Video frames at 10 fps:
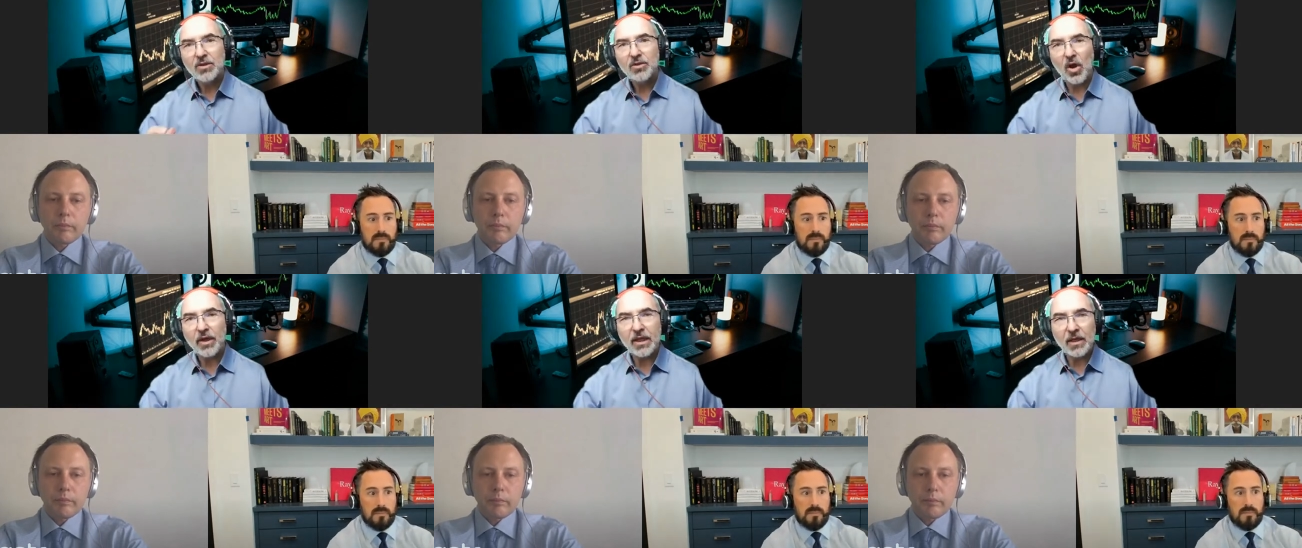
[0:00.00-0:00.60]

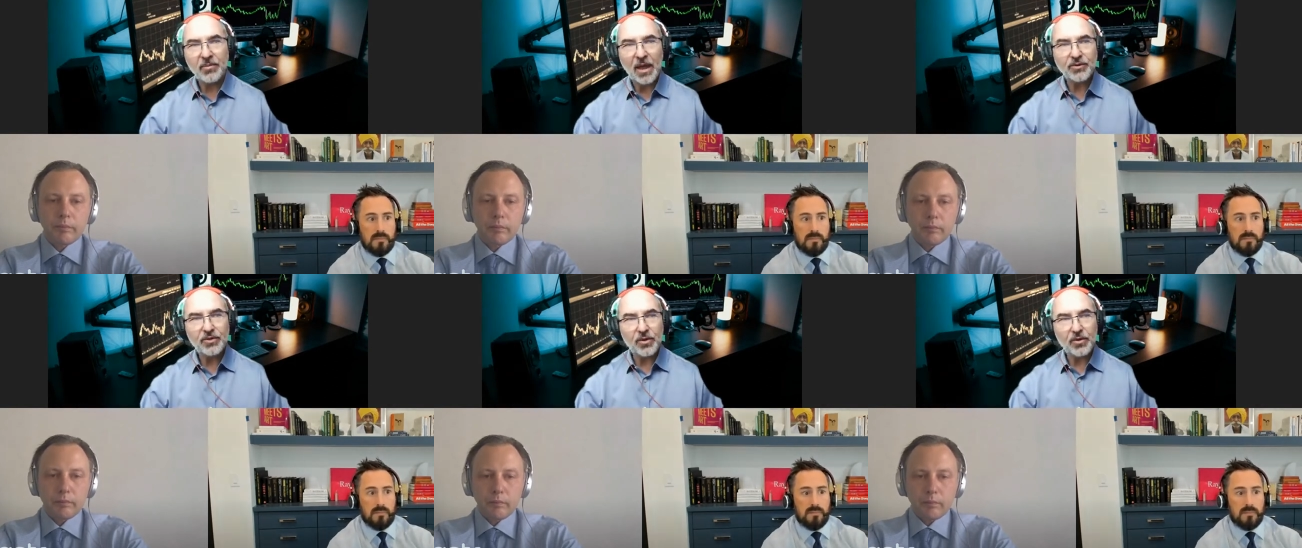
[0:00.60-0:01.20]
Speaker 1: talking
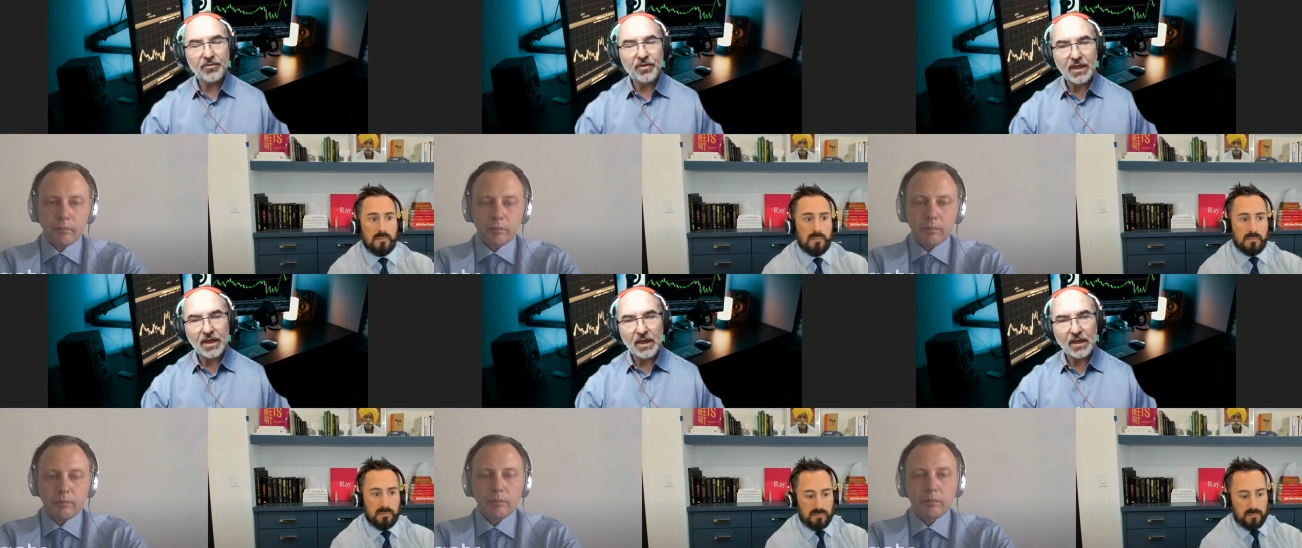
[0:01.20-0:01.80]
about sort of
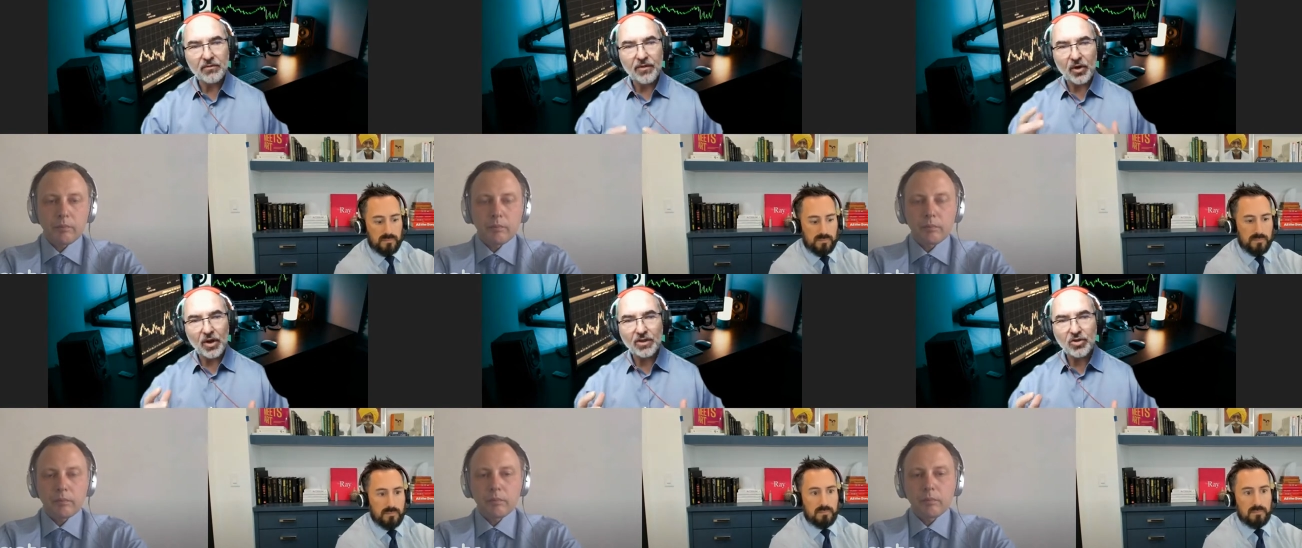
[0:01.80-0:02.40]
the
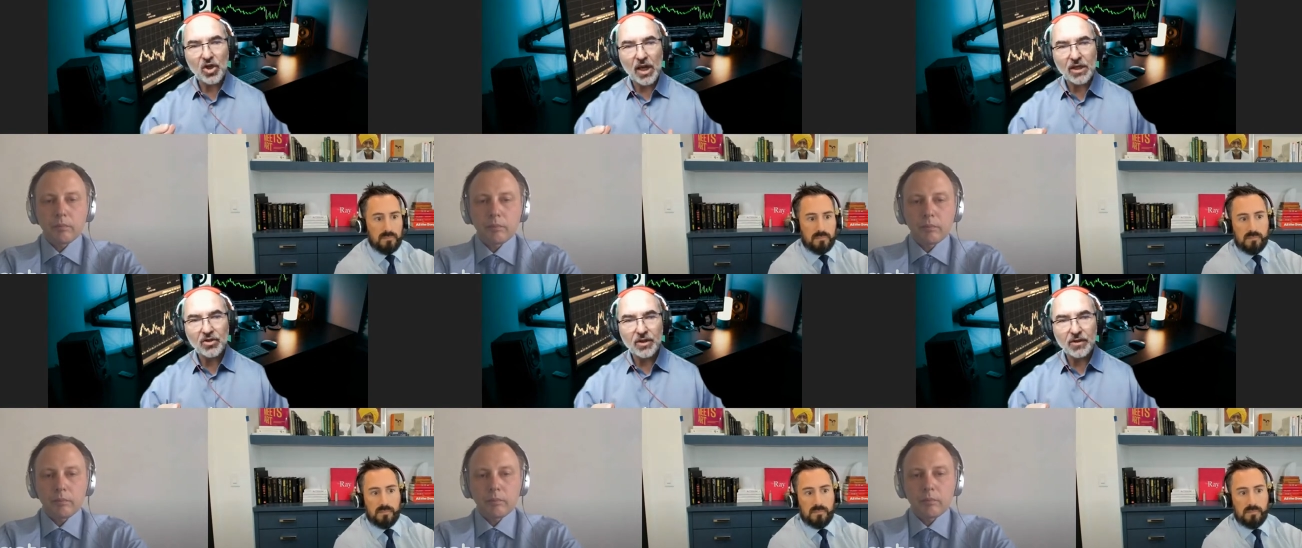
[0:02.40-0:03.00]
various
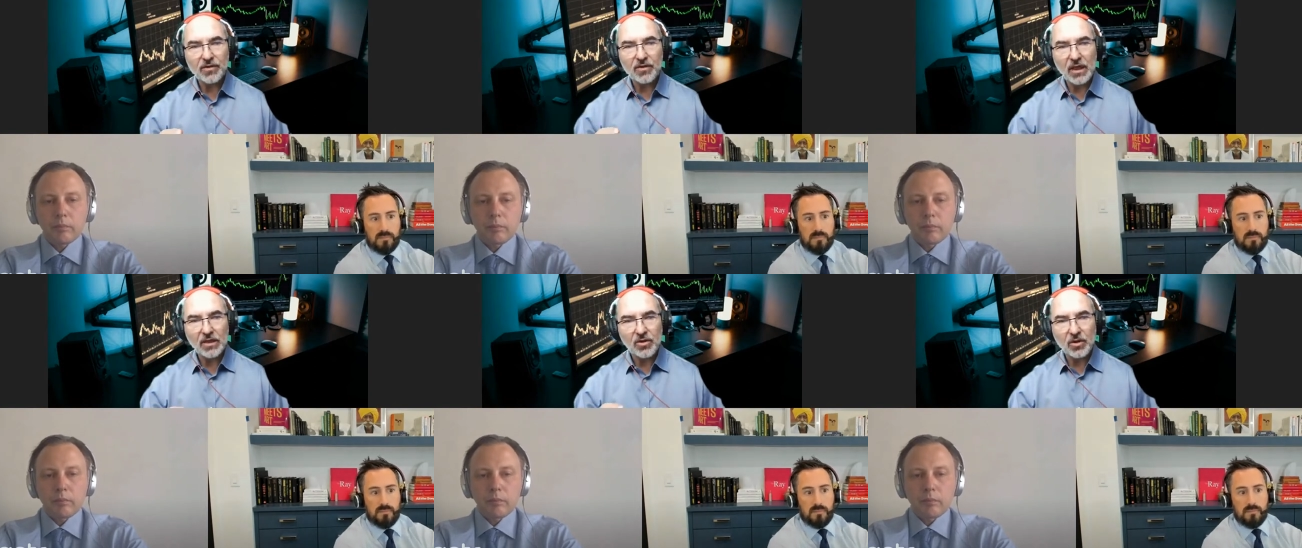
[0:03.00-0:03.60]
changes
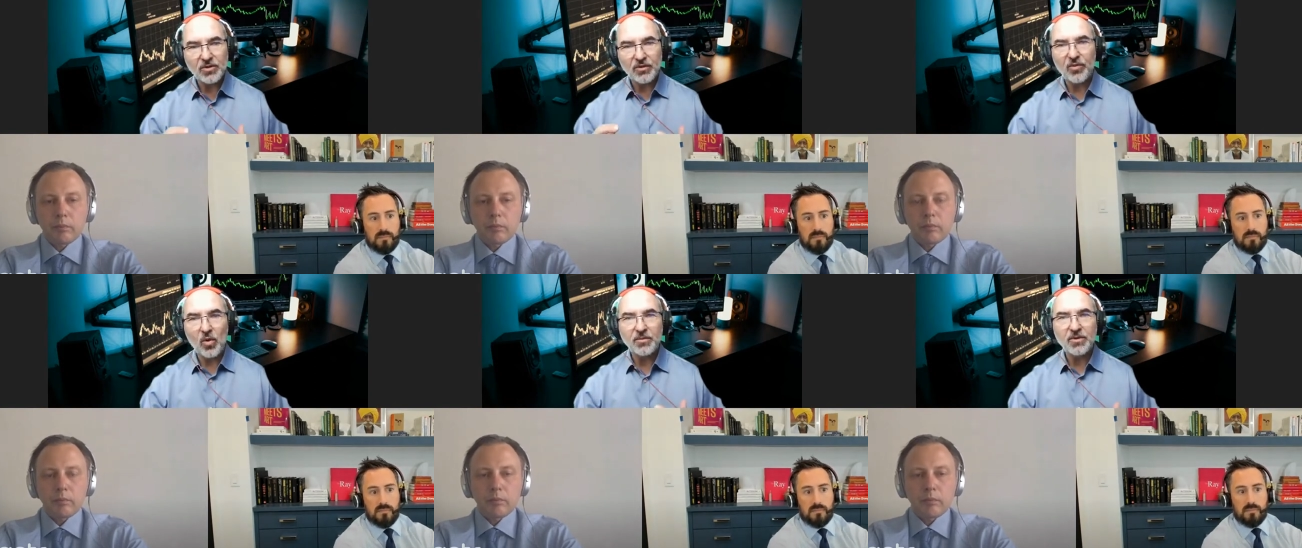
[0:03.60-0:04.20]
in terms
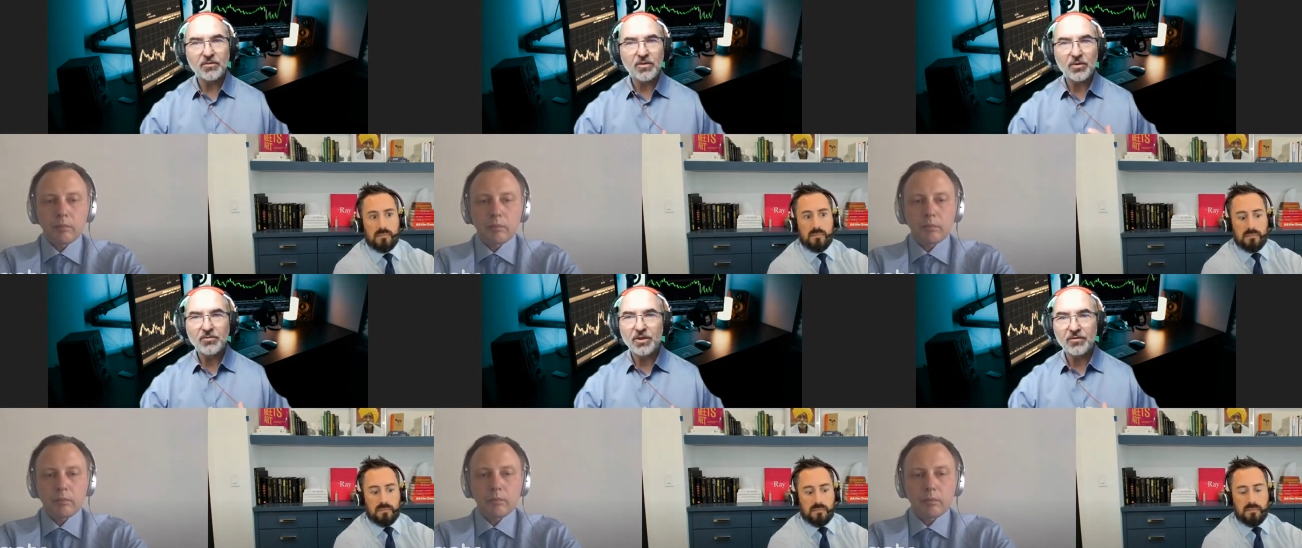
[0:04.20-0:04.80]
of forms, in
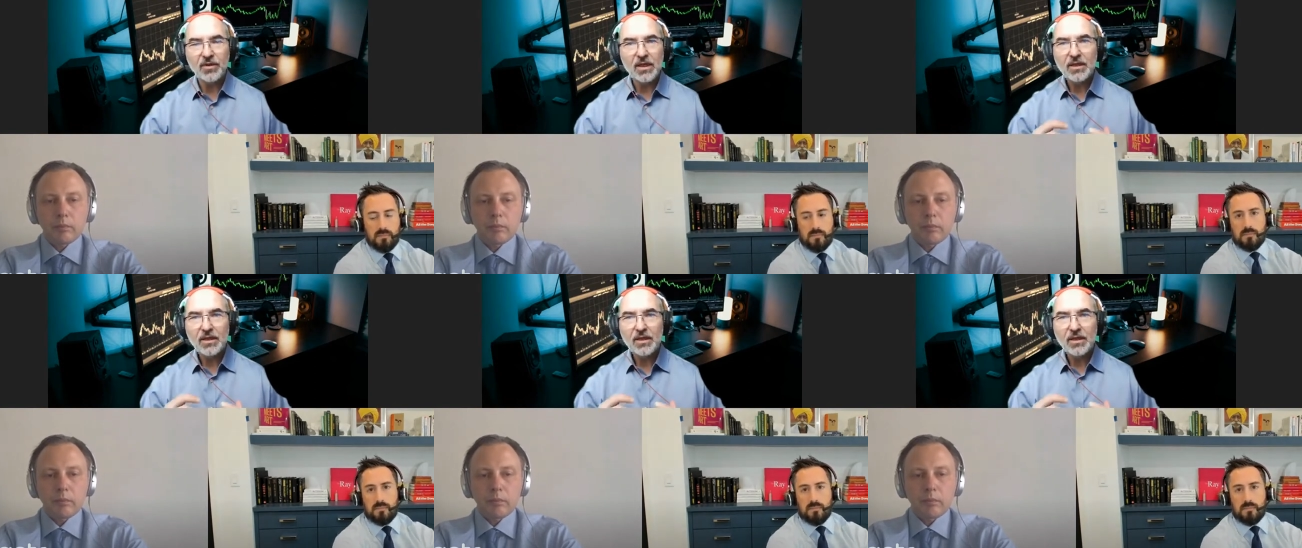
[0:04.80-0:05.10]
terms of